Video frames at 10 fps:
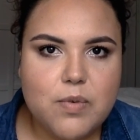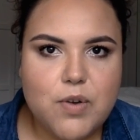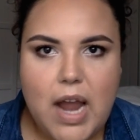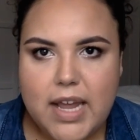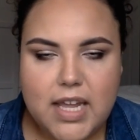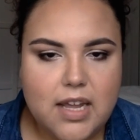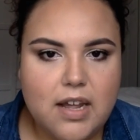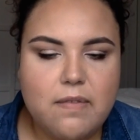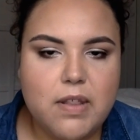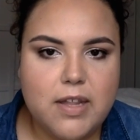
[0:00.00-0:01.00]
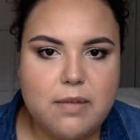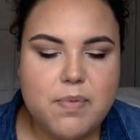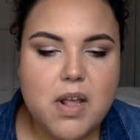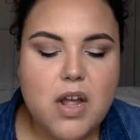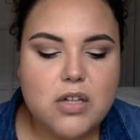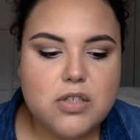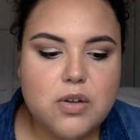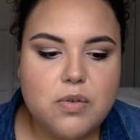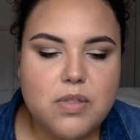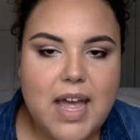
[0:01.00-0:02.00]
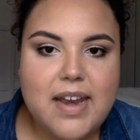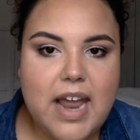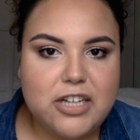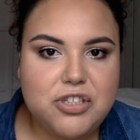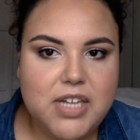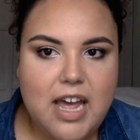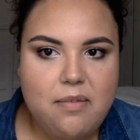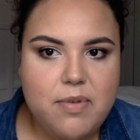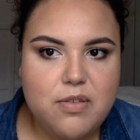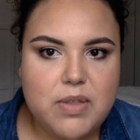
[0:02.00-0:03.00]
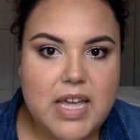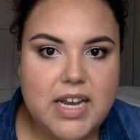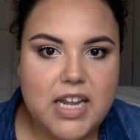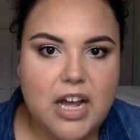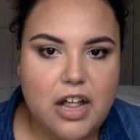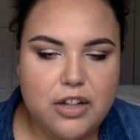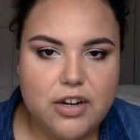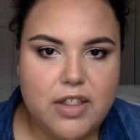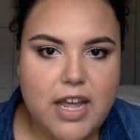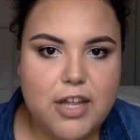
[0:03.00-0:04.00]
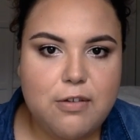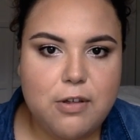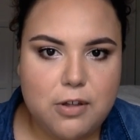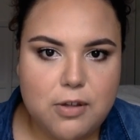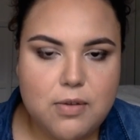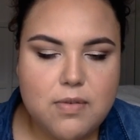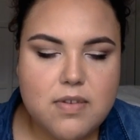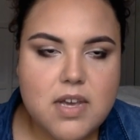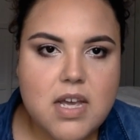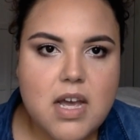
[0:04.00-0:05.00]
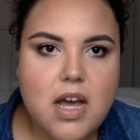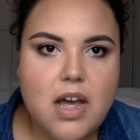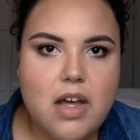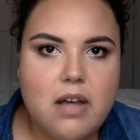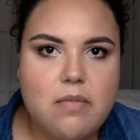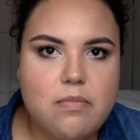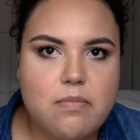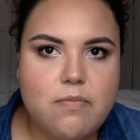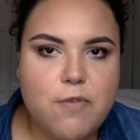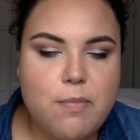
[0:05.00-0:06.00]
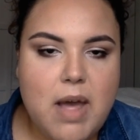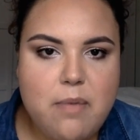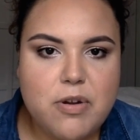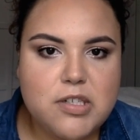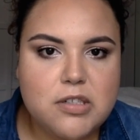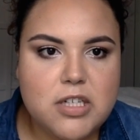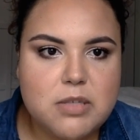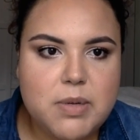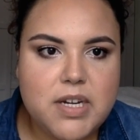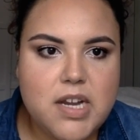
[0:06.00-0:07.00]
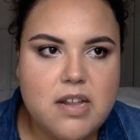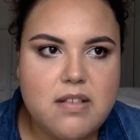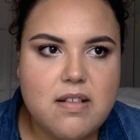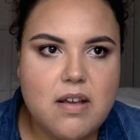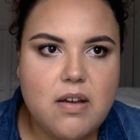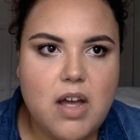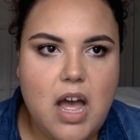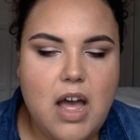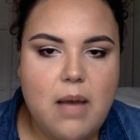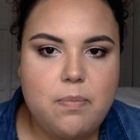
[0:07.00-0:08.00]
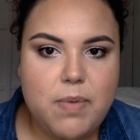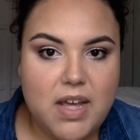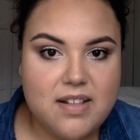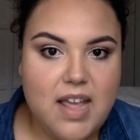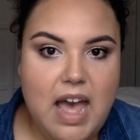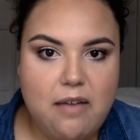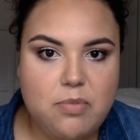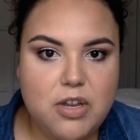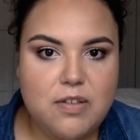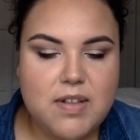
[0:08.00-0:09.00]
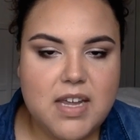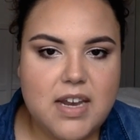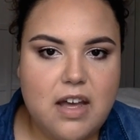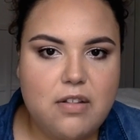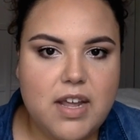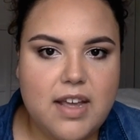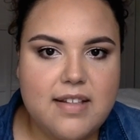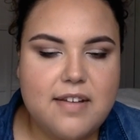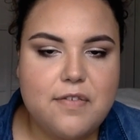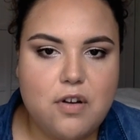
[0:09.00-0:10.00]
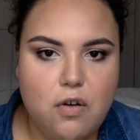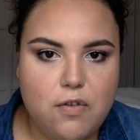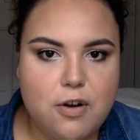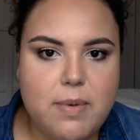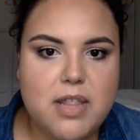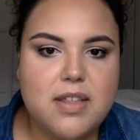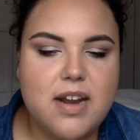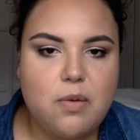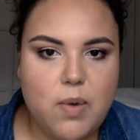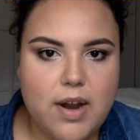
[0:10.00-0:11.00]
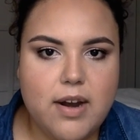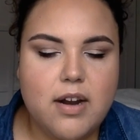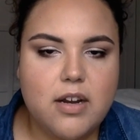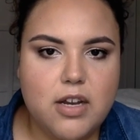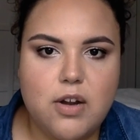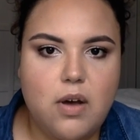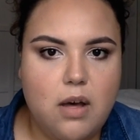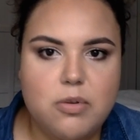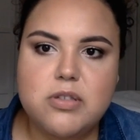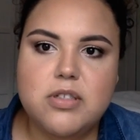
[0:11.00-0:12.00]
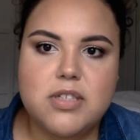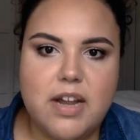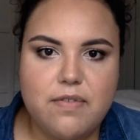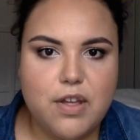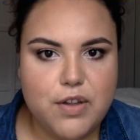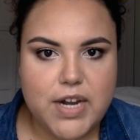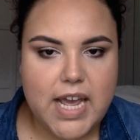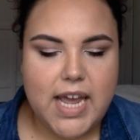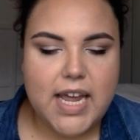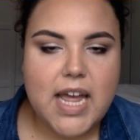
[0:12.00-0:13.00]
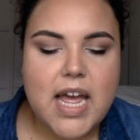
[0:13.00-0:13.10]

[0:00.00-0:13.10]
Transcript: cracking of the lips. So that naturally happens with any color that you use. From my personal experience, because I have been using it now, like I said, for over a month, and I wear it, almost every other day,